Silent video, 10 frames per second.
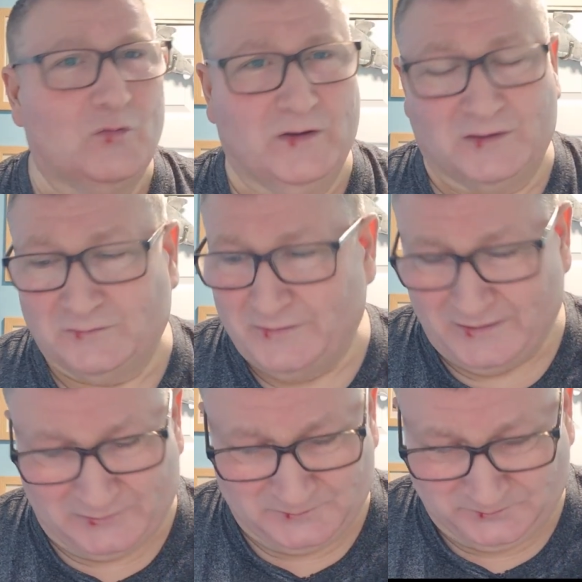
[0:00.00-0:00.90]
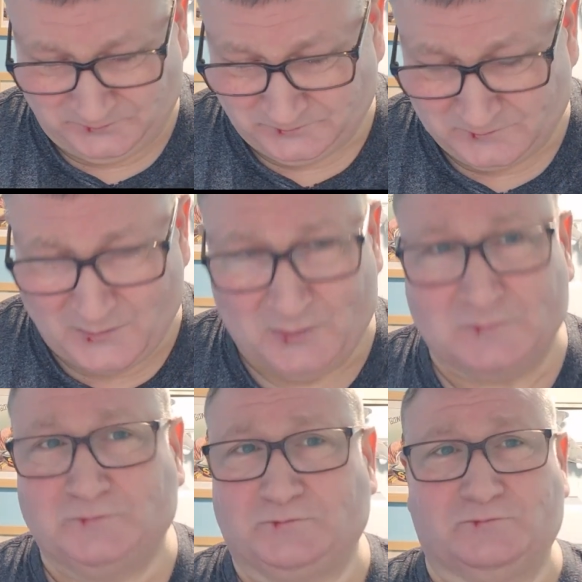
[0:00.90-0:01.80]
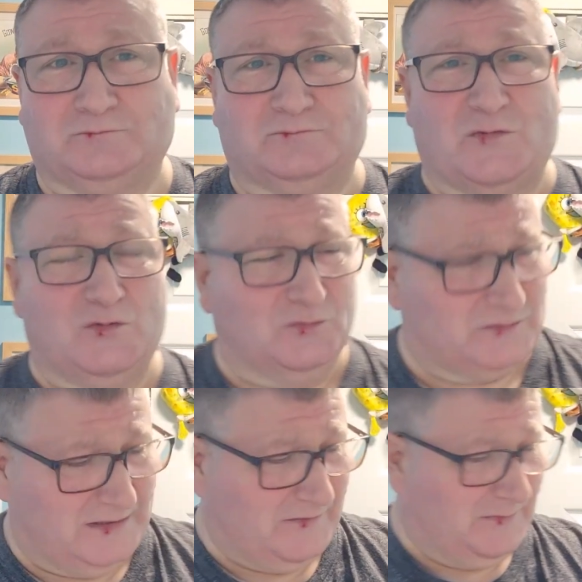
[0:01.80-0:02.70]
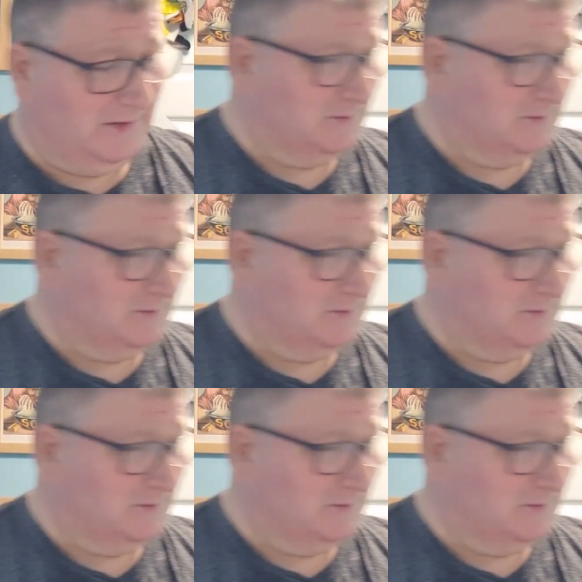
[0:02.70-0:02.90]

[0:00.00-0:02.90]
no, no, no. Oh, dearie me.